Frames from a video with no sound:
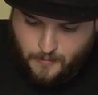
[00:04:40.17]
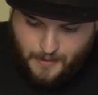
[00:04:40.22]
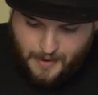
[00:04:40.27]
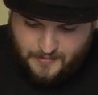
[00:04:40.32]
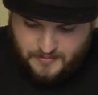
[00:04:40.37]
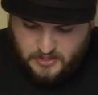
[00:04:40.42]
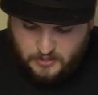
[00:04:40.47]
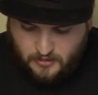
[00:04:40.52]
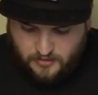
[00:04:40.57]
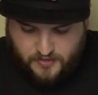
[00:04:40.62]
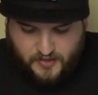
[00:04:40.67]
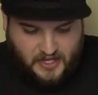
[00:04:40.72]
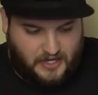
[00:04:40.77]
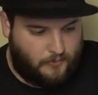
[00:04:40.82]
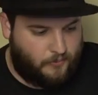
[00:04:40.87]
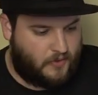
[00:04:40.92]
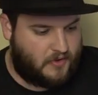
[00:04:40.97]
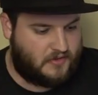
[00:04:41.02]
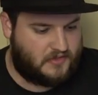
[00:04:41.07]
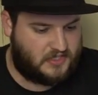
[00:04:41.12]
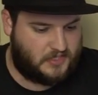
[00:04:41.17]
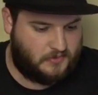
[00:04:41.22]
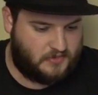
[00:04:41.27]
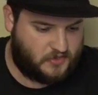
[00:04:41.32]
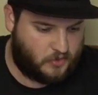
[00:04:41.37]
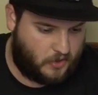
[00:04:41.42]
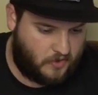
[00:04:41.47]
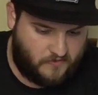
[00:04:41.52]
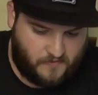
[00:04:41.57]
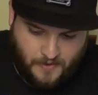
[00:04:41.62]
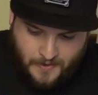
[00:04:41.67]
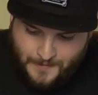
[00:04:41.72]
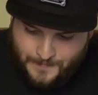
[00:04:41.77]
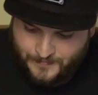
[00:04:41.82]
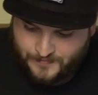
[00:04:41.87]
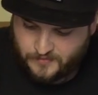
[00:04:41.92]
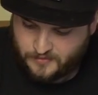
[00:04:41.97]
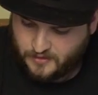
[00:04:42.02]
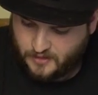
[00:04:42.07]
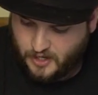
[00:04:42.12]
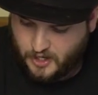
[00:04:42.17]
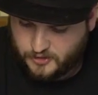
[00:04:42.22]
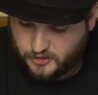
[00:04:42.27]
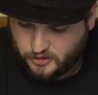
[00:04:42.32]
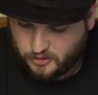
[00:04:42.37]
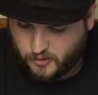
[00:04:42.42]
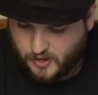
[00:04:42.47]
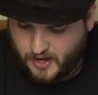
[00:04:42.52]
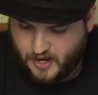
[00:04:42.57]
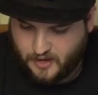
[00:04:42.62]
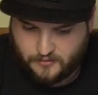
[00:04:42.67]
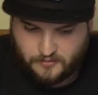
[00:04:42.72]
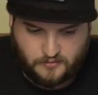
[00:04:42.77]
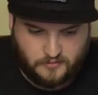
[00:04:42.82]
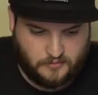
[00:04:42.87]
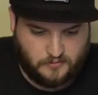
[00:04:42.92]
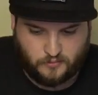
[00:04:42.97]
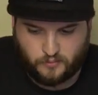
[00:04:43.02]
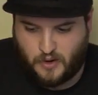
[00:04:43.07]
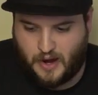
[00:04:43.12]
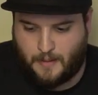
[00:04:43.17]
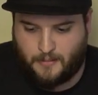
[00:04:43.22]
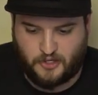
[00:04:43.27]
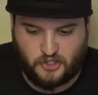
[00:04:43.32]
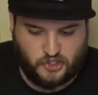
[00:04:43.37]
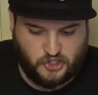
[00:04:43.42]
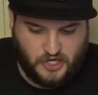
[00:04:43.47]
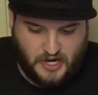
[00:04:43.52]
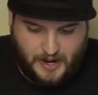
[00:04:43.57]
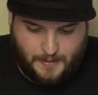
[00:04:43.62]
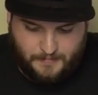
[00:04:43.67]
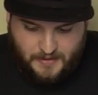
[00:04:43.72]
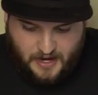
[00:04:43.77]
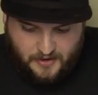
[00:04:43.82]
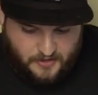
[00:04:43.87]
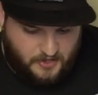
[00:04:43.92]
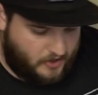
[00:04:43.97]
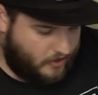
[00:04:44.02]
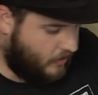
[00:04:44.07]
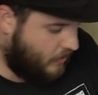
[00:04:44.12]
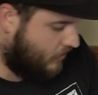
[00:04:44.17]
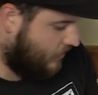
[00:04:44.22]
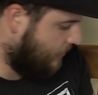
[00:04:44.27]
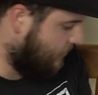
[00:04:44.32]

My mom's gonna be thinking I'm running some sort of underground ramen shop down here.